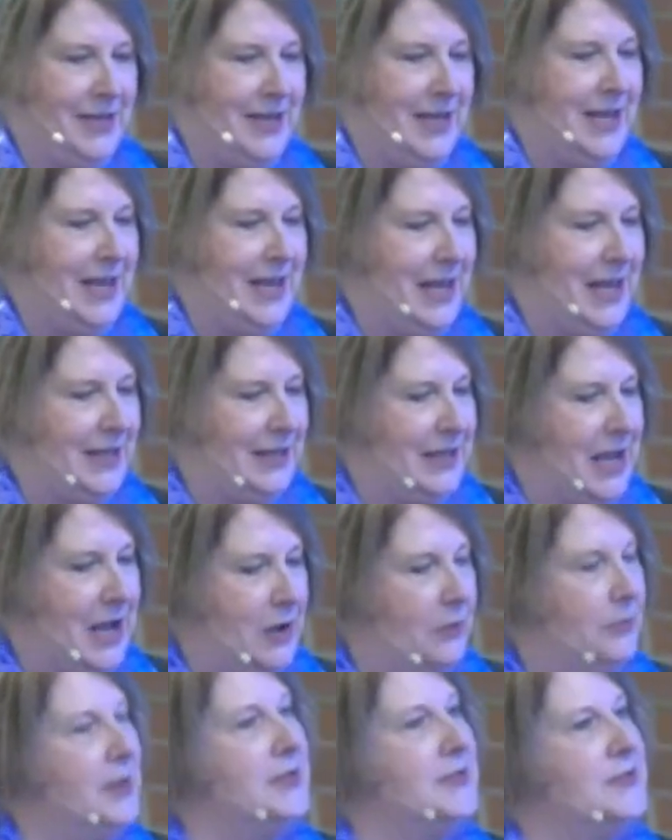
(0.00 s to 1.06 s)
and allow
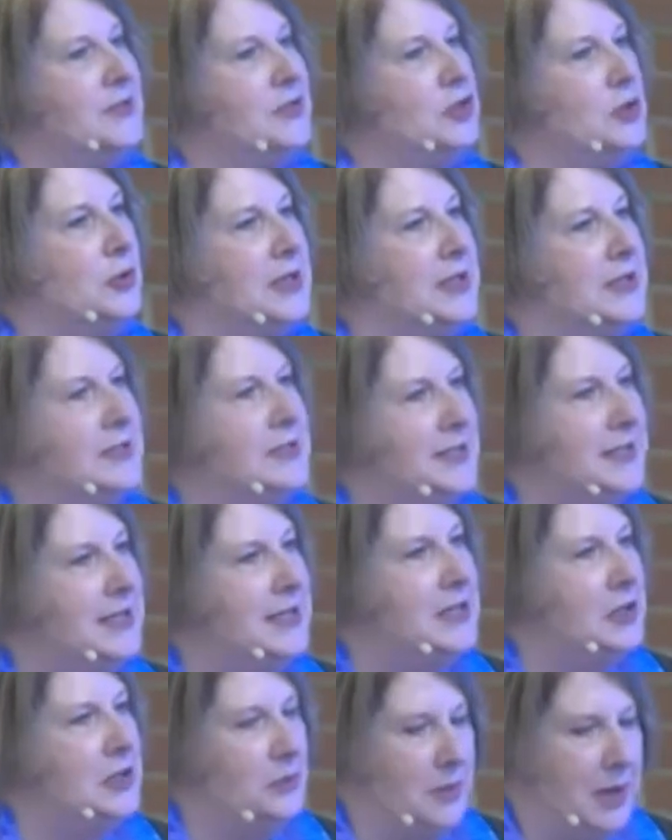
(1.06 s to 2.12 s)
us to
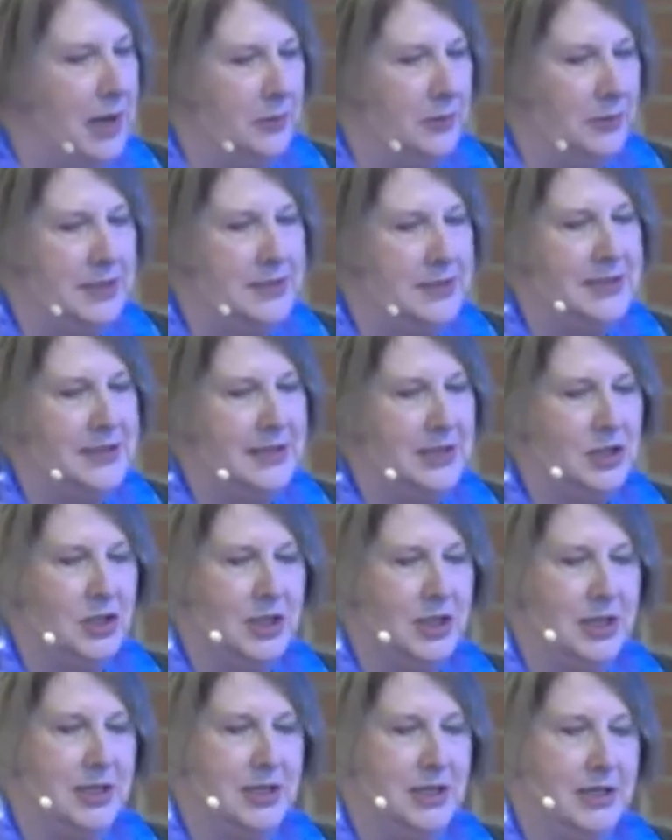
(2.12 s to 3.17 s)
continue our
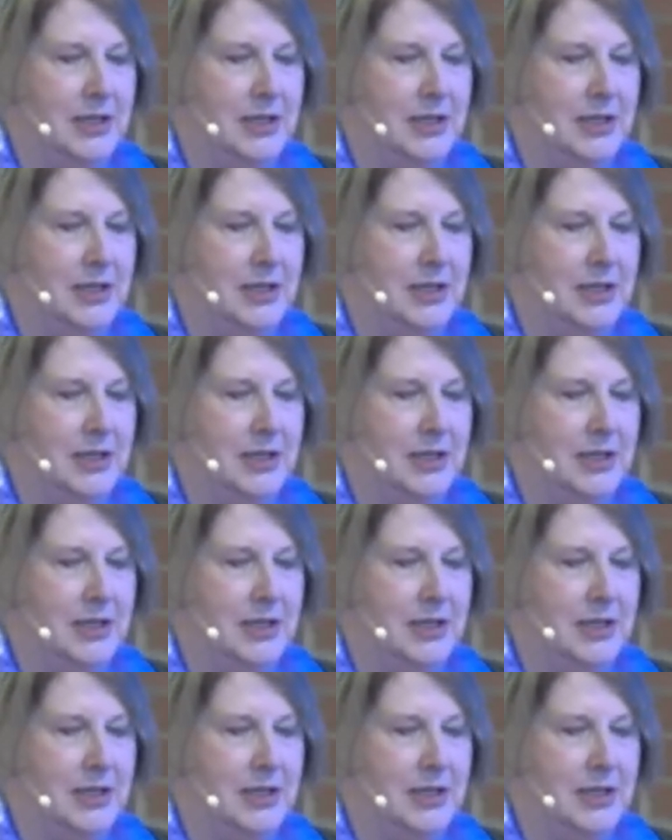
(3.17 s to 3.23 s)
addiction